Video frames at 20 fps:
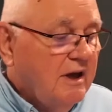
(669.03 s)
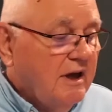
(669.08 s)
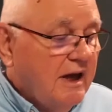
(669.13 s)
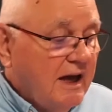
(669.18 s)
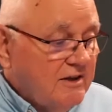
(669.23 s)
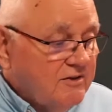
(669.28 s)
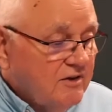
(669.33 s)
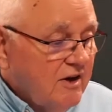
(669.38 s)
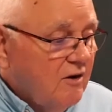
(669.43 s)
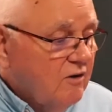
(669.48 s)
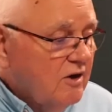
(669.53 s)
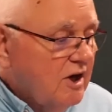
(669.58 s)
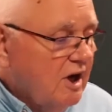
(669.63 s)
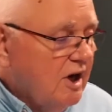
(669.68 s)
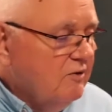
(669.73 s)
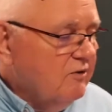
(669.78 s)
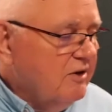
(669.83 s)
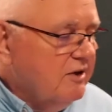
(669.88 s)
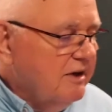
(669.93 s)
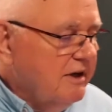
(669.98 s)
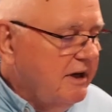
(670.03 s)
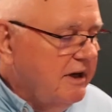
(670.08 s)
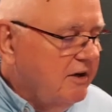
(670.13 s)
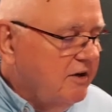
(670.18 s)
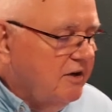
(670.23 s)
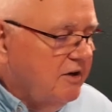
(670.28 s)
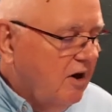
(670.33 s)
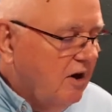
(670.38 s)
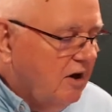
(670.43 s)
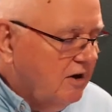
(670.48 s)
That's all covered in
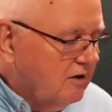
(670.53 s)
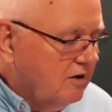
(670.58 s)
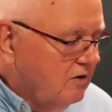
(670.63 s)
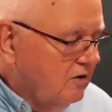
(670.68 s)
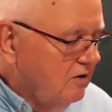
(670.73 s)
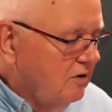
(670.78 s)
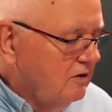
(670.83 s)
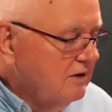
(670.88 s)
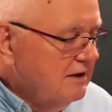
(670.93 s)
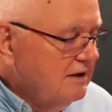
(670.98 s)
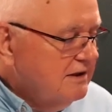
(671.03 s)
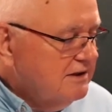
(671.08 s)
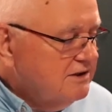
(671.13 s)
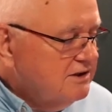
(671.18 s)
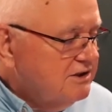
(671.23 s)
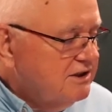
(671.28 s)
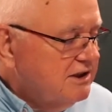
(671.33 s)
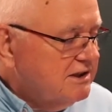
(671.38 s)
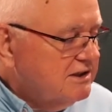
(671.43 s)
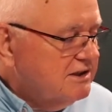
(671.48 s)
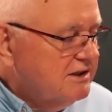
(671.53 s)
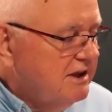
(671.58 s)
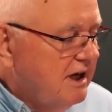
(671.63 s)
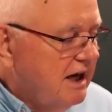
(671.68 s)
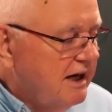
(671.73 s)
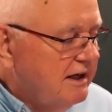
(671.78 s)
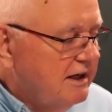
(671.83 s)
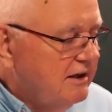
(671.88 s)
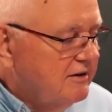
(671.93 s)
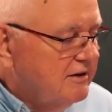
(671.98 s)
Article
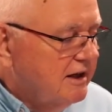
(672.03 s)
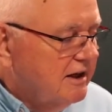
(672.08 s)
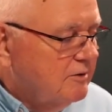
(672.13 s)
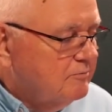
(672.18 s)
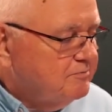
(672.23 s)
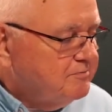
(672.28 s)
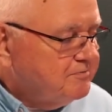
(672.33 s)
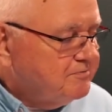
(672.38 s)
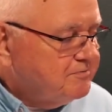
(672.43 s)
690 then.